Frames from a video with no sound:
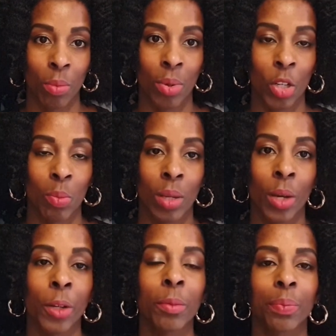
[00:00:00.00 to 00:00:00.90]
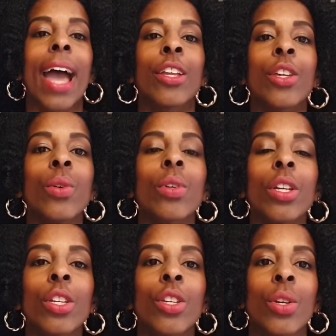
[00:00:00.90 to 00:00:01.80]
box below. And you
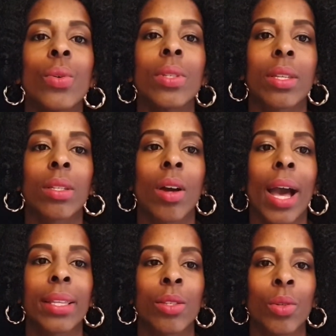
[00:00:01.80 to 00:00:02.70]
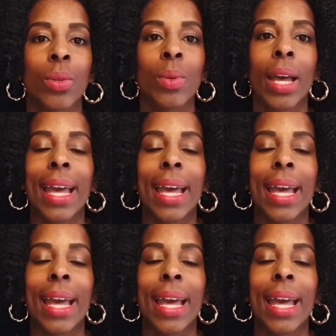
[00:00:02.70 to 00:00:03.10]
can use this guide to